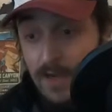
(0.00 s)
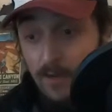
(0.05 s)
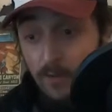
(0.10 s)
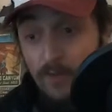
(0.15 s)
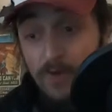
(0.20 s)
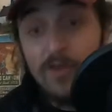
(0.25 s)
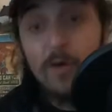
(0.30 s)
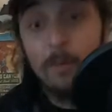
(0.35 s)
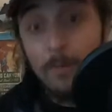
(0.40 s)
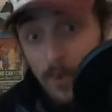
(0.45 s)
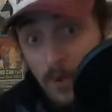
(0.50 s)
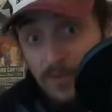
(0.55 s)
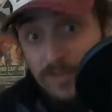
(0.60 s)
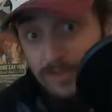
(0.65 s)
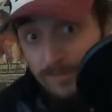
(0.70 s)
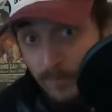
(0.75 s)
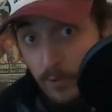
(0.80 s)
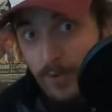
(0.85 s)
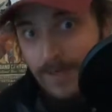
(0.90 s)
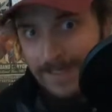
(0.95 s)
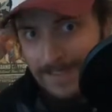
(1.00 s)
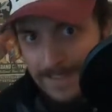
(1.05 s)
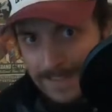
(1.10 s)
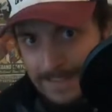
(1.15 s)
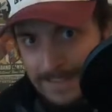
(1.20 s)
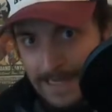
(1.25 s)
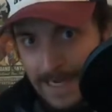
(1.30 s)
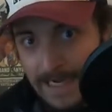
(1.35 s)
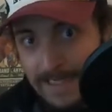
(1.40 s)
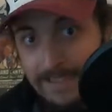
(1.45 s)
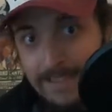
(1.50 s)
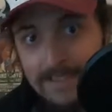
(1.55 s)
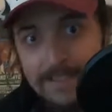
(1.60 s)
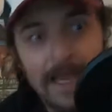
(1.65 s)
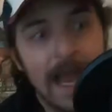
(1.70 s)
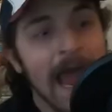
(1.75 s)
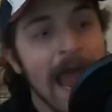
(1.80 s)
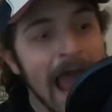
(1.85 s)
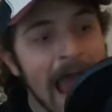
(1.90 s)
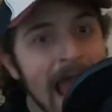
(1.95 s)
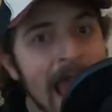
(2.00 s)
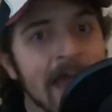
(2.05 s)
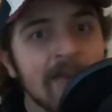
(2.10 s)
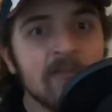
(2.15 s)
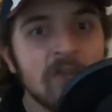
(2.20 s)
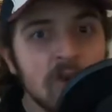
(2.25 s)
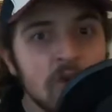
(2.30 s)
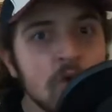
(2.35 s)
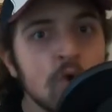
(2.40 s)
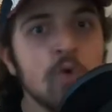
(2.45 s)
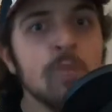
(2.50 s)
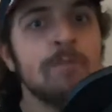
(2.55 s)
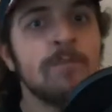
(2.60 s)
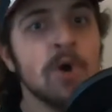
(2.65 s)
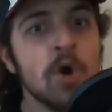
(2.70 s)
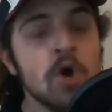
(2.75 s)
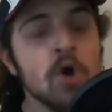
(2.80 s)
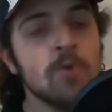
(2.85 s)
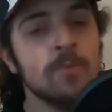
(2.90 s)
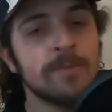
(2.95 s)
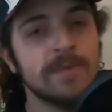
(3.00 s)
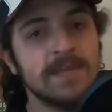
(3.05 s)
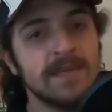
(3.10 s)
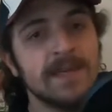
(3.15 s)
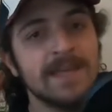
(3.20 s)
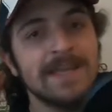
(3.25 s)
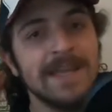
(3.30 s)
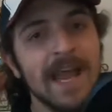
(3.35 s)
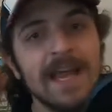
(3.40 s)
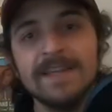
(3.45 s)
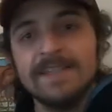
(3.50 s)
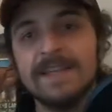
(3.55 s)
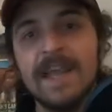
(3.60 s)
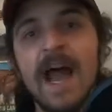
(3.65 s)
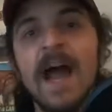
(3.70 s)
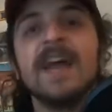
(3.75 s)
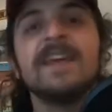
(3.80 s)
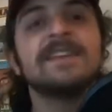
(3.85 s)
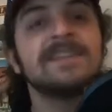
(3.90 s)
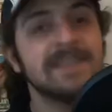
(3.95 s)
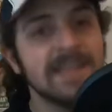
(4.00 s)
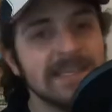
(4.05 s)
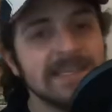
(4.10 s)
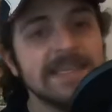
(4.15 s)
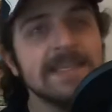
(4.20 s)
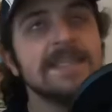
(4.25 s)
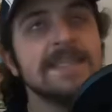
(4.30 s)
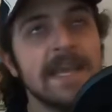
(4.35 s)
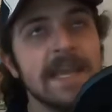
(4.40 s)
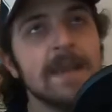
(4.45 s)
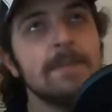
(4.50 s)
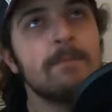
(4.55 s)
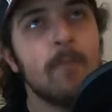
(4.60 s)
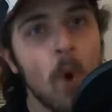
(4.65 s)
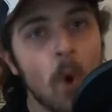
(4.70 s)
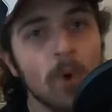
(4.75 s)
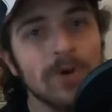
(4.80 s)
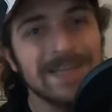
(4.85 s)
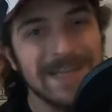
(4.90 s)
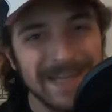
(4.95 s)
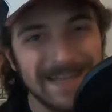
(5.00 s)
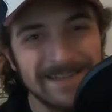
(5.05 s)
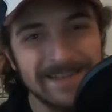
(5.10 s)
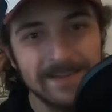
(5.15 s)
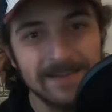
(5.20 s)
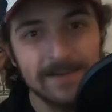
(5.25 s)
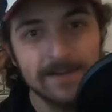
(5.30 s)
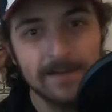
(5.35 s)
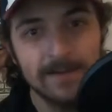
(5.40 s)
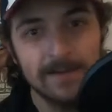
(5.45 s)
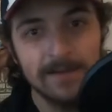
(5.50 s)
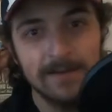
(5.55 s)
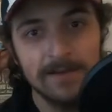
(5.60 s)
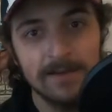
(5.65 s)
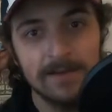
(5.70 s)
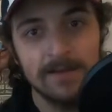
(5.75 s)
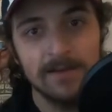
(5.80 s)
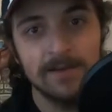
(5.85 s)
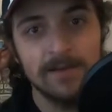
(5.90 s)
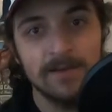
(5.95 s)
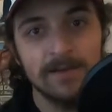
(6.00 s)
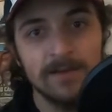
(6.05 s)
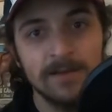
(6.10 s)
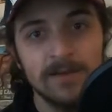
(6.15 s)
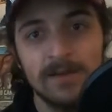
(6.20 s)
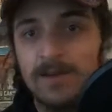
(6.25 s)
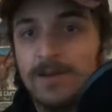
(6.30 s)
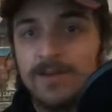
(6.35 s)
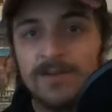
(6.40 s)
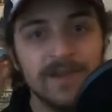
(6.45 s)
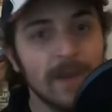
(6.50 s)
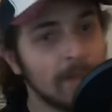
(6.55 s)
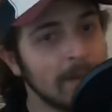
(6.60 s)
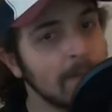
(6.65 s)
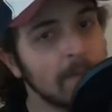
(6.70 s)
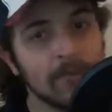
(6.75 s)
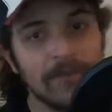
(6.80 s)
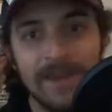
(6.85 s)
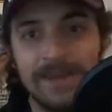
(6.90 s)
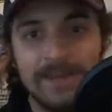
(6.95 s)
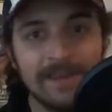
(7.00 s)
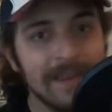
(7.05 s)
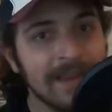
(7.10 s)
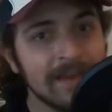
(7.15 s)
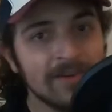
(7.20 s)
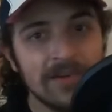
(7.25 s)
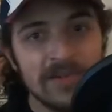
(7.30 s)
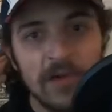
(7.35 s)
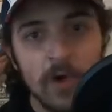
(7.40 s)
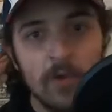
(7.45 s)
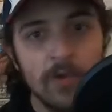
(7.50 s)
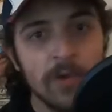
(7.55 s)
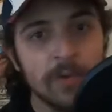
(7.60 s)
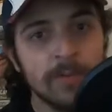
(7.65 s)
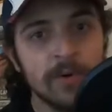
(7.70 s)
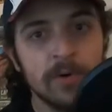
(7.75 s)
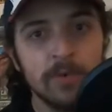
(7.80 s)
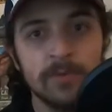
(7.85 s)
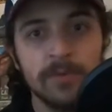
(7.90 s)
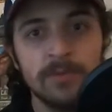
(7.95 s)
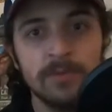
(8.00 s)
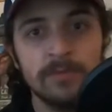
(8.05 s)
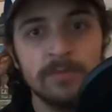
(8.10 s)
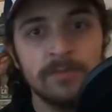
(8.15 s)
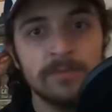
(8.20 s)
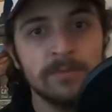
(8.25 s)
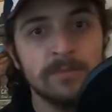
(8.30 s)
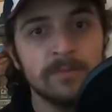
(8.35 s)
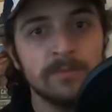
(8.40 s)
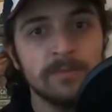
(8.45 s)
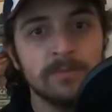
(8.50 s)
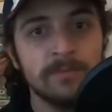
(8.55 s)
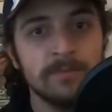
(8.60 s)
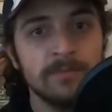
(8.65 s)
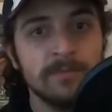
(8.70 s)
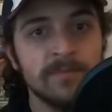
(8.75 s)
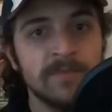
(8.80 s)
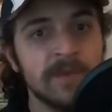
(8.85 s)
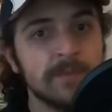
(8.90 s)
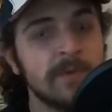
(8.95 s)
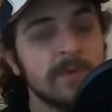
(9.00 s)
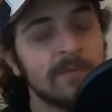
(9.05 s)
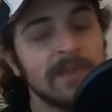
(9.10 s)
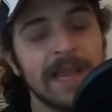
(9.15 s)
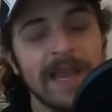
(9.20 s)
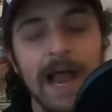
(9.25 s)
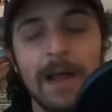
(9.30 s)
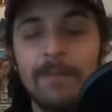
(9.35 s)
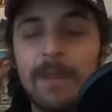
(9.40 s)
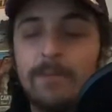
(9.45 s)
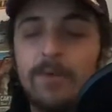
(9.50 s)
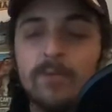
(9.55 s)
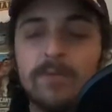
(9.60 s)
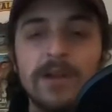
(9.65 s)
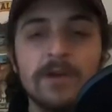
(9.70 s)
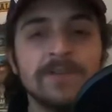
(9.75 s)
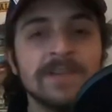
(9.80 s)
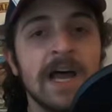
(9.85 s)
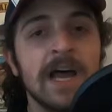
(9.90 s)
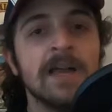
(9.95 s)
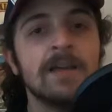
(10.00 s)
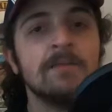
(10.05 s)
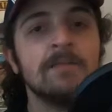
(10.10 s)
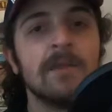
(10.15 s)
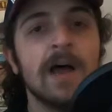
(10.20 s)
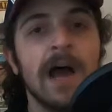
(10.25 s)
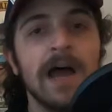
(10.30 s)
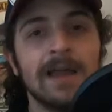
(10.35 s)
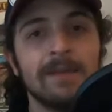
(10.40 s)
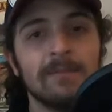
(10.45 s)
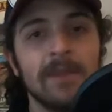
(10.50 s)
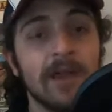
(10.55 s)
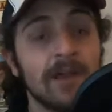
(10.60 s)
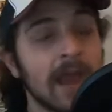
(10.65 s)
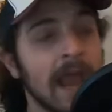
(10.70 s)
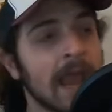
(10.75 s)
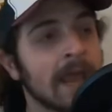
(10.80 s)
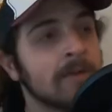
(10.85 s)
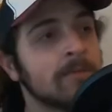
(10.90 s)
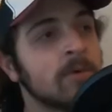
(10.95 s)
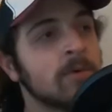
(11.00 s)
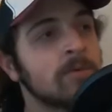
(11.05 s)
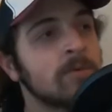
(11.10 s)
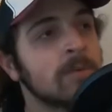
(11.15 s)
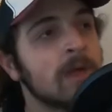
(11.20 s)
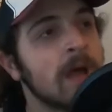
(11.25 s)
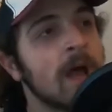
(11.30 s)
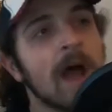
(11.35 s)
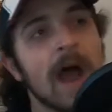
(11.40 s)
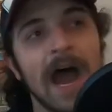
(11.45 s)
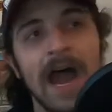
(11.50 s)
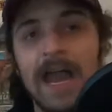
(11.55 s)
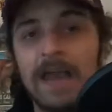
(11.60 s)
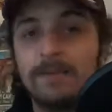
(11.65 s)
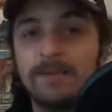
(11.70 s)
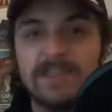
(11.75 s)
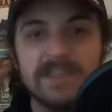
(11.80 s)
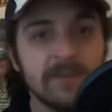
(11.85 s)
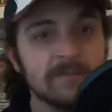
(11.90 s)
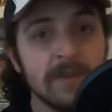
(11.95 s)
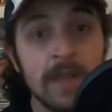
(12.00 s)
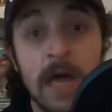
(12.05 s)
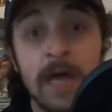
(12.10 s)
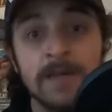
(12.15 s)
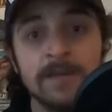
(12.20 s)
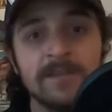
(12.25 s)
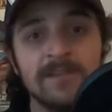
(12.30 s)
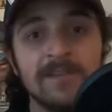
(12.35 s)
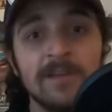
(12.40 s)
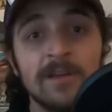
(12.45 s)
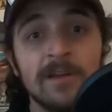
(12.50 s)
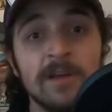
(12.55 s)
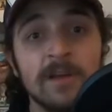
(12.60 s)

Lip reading: One of the most important things, guys, is, have you pooped? Yes, guys, this is important. Some people think that they can just hold their poop. Some people are like, I'm not pooping outside. I am not an animal. I am civilized.